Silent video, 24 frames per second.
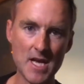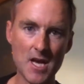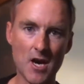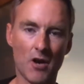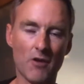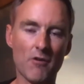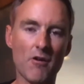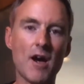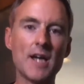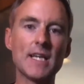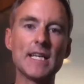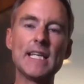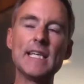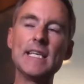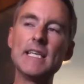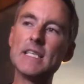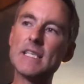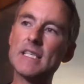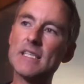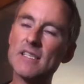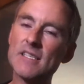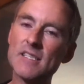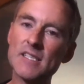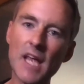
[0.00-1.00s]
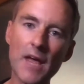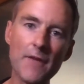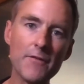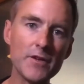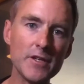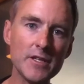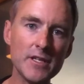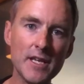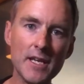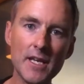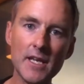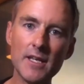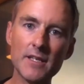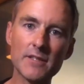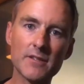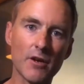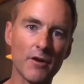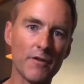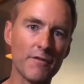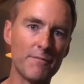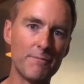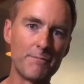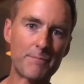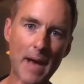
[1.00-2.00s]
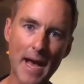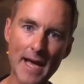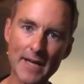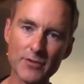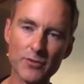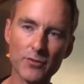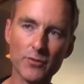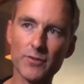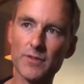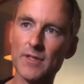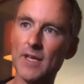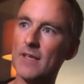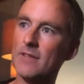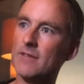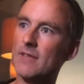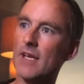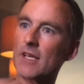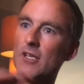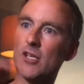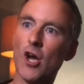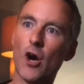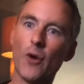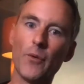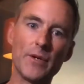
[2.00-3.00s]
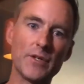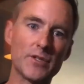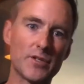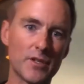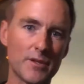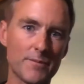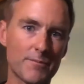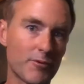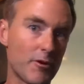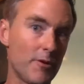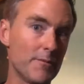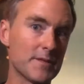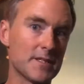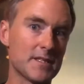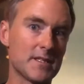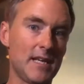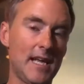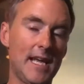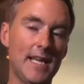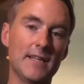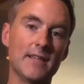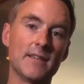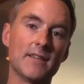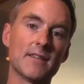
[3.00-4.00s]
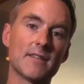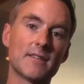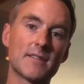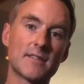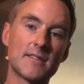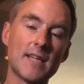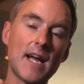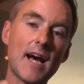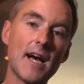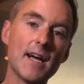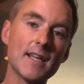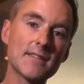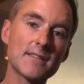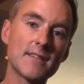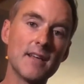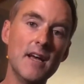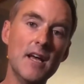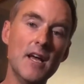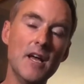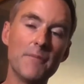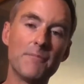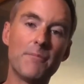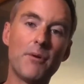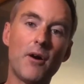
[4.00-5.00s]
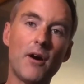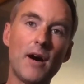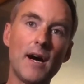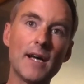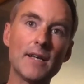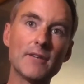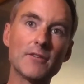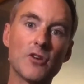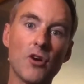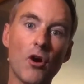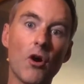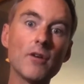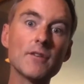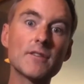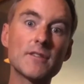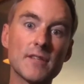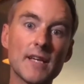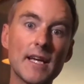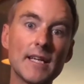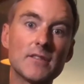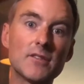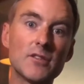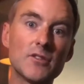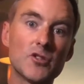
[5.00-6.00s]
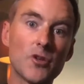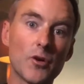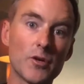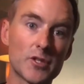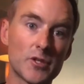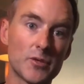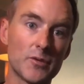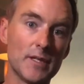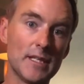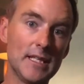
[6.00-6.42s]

All right, it is 7 years of battles as they go into the promised land. And it starts by God saying to Joshua,